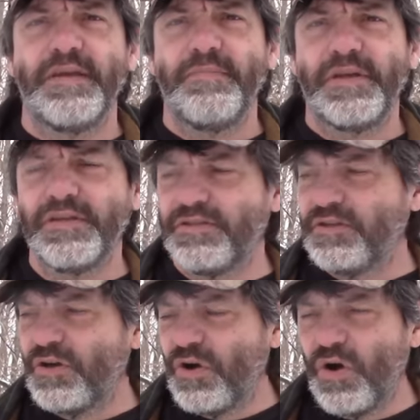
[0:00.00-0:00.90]
because
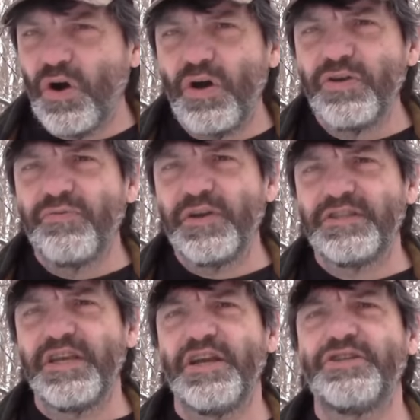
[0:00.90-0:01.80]
all your
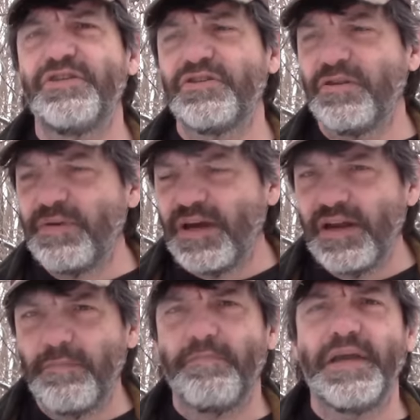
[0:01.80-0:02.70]
fixation is going to be on
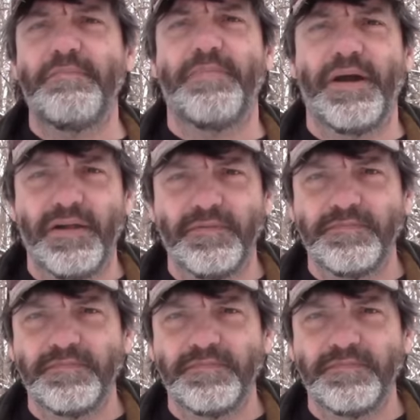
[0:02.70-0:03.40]
that bait pile.